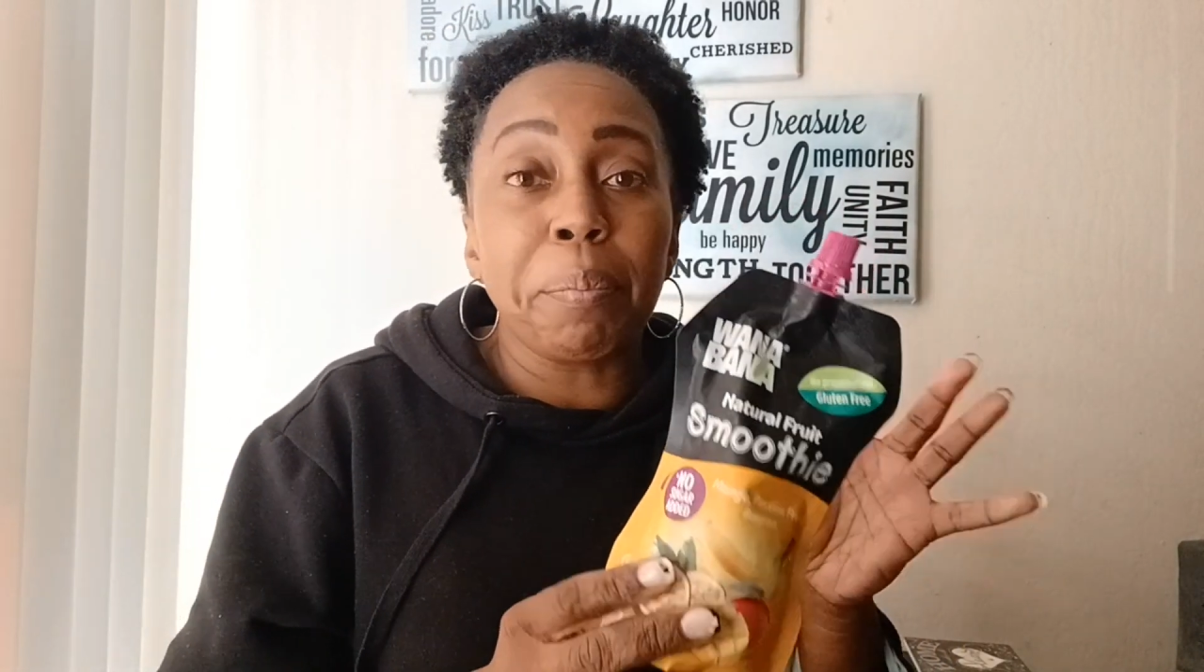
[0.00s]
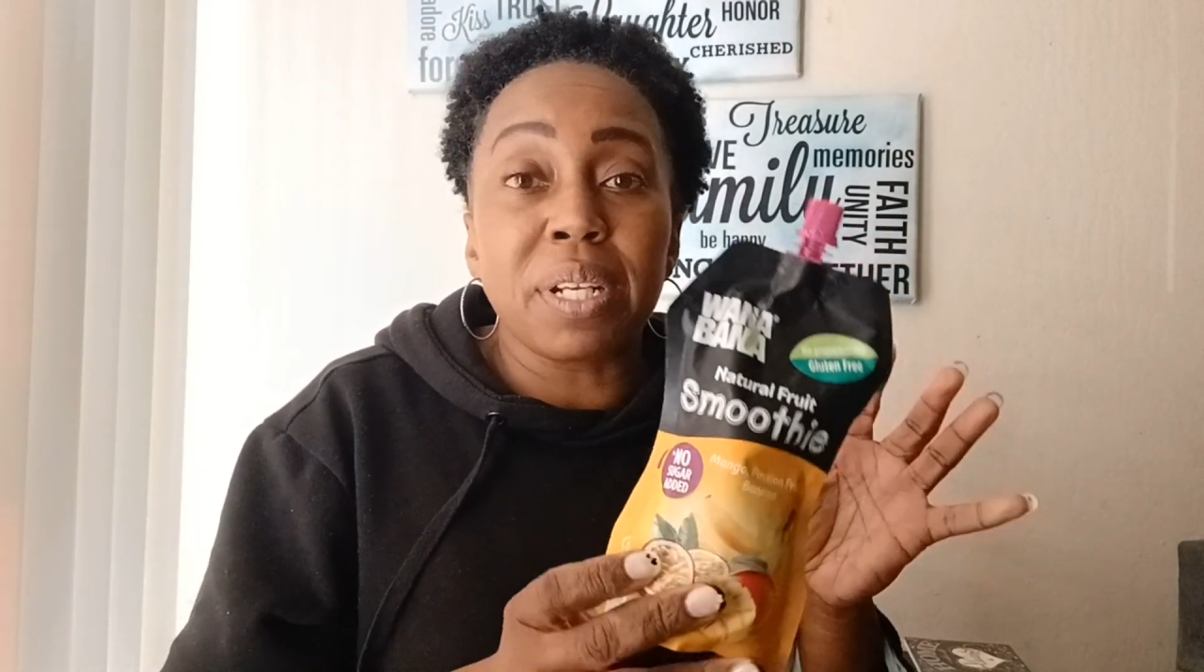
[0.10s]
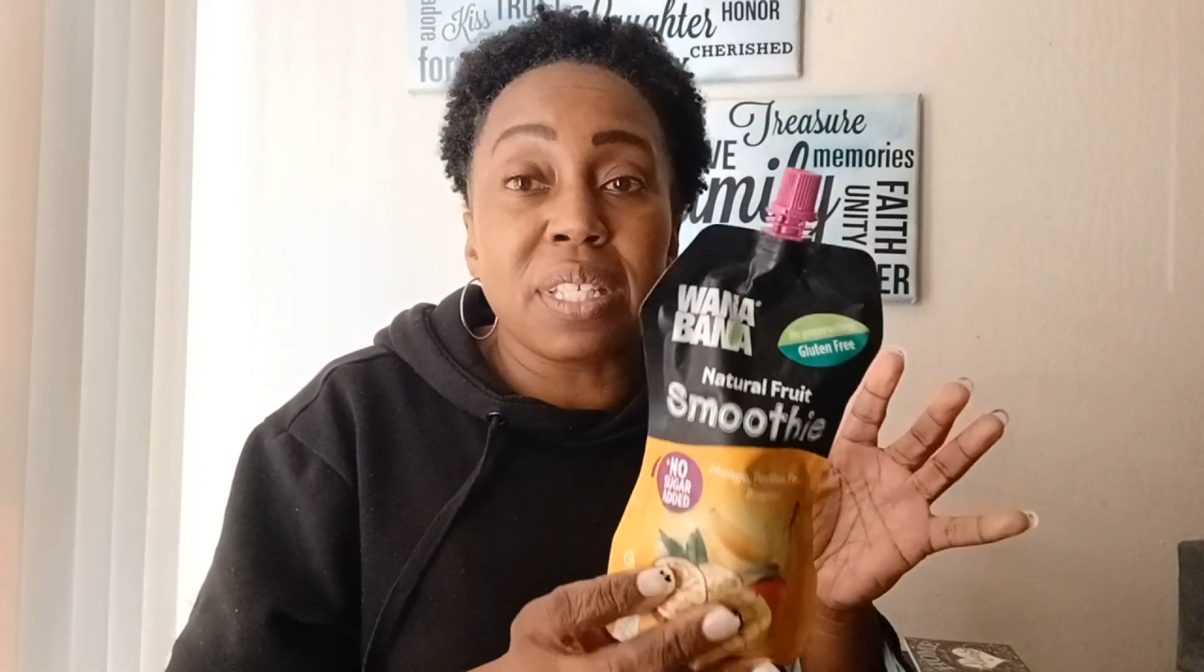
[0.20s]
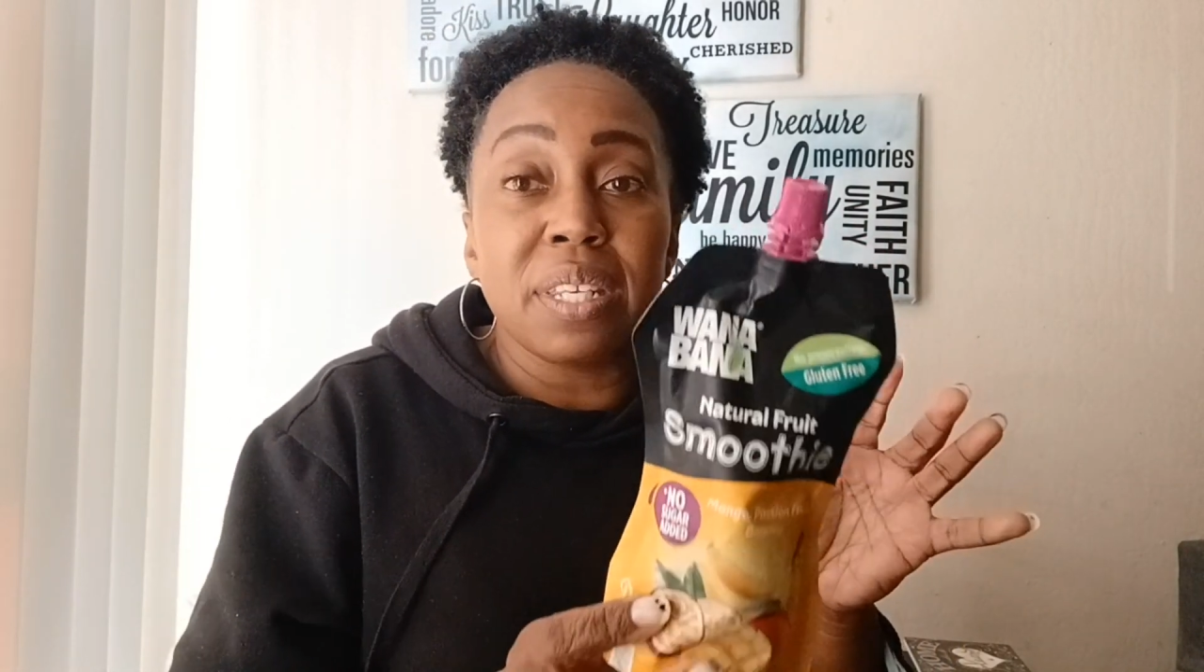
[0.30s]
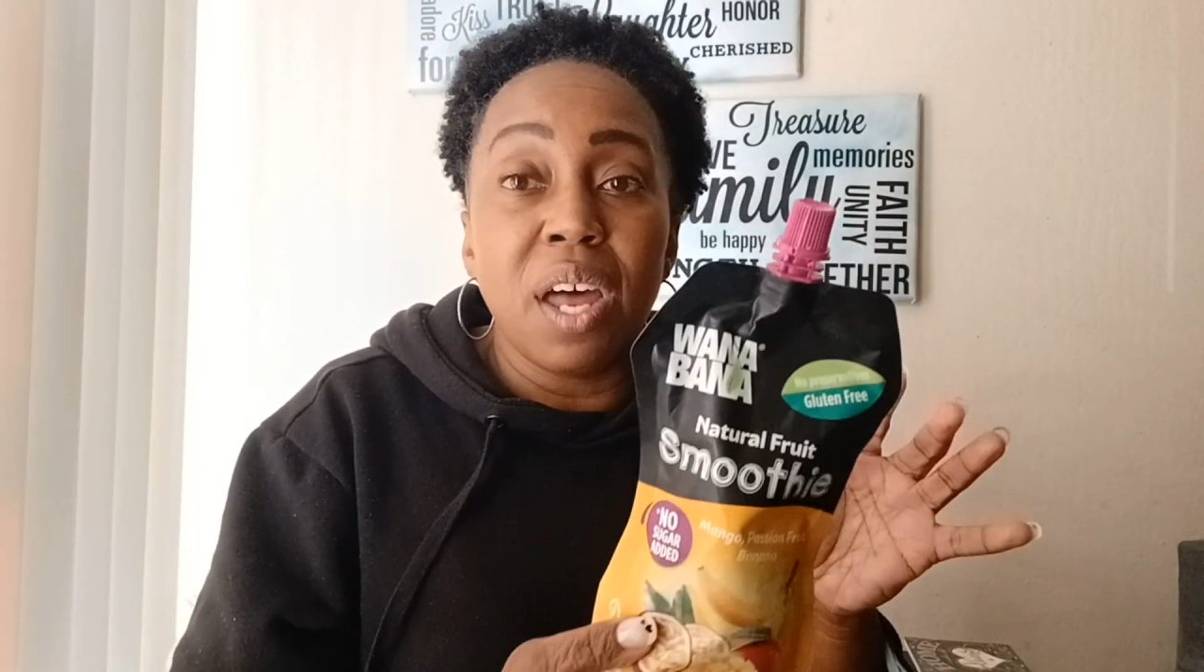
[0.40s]
but
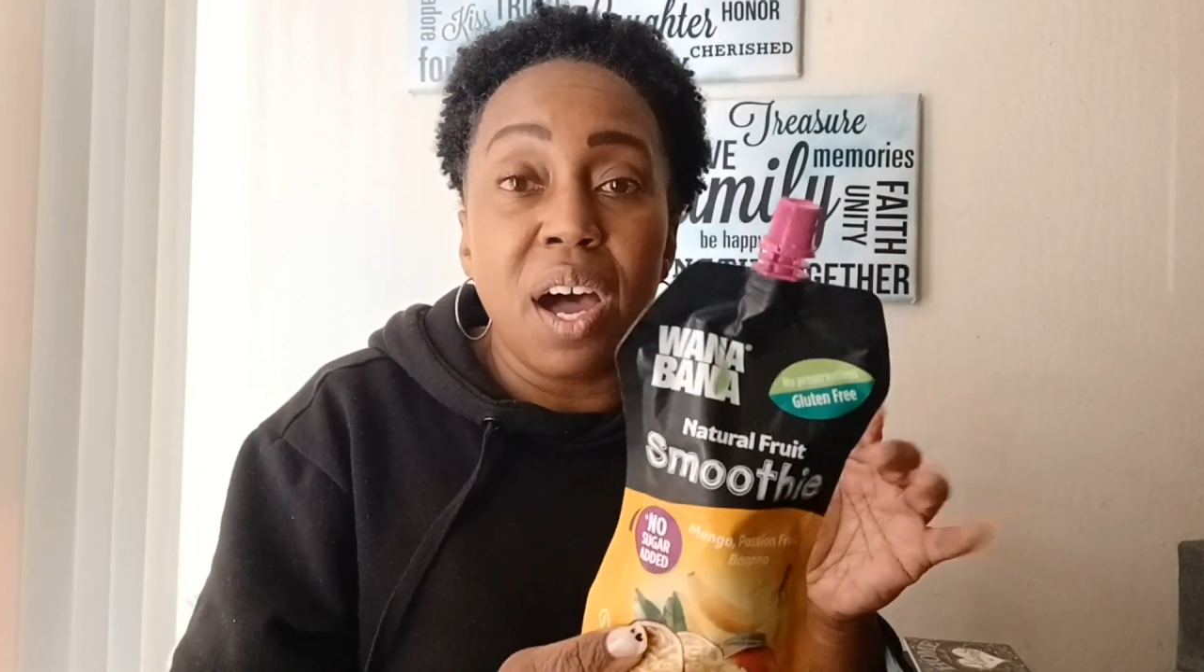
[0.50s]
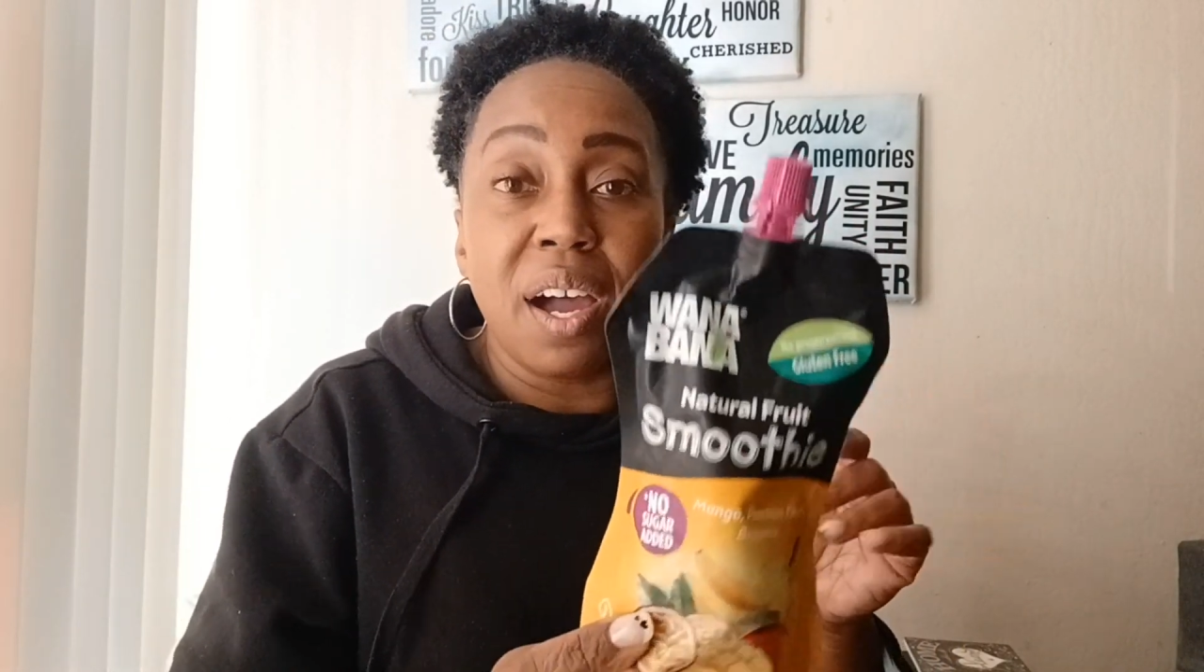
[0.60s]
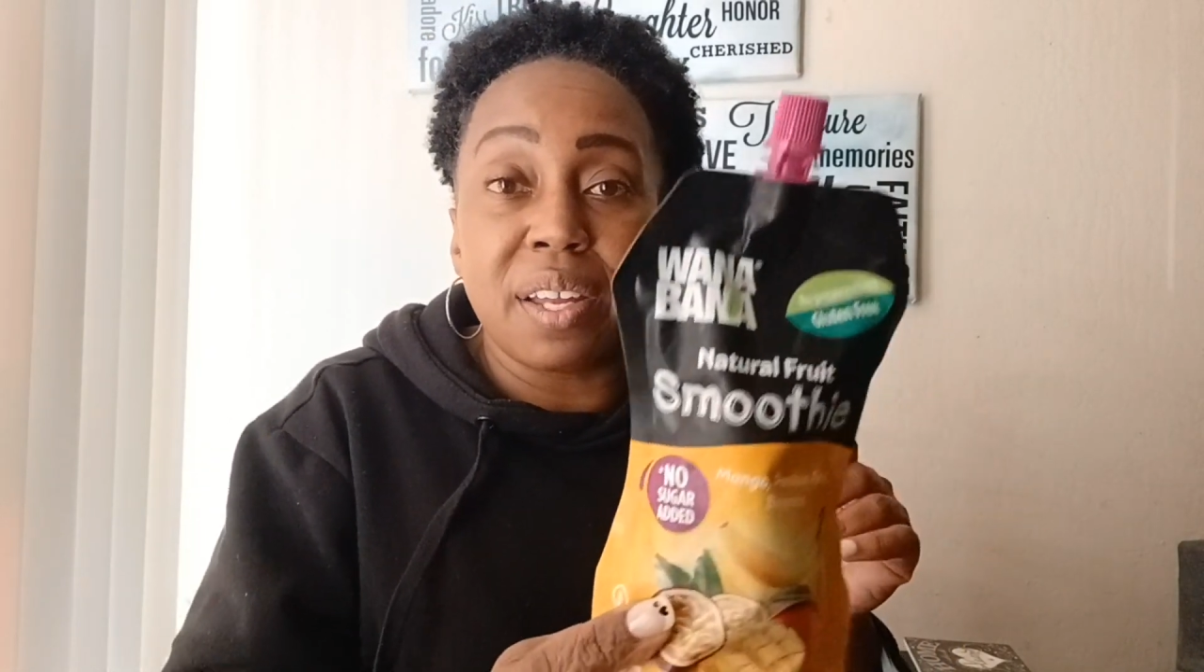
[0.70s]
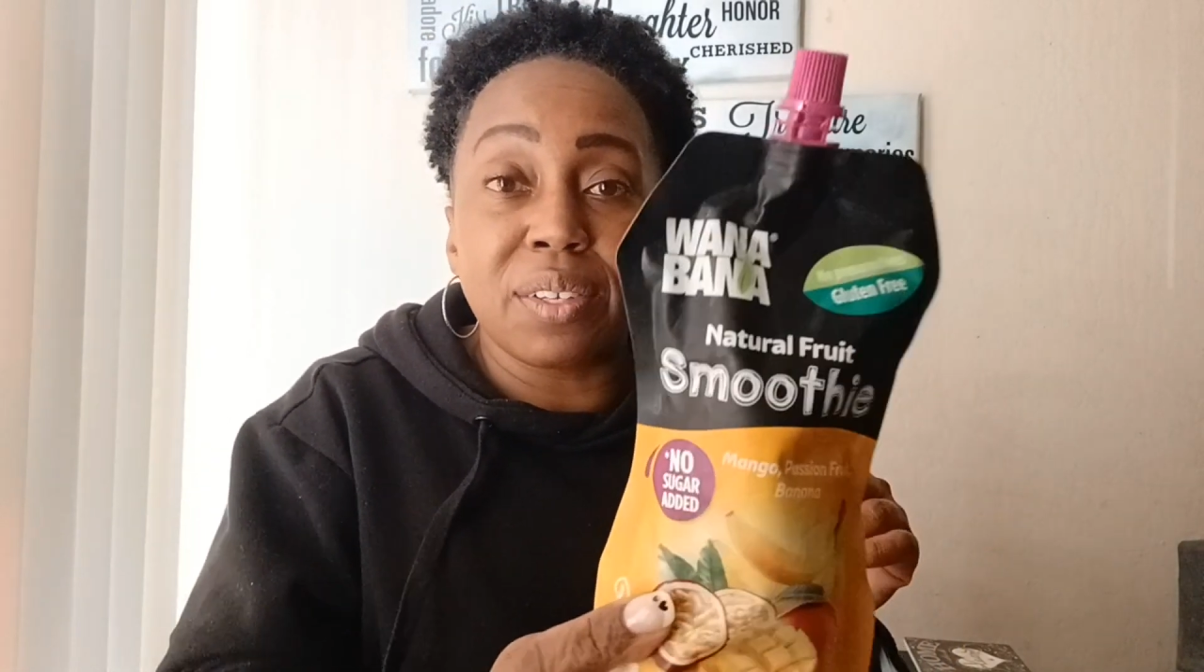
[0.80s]
it's not,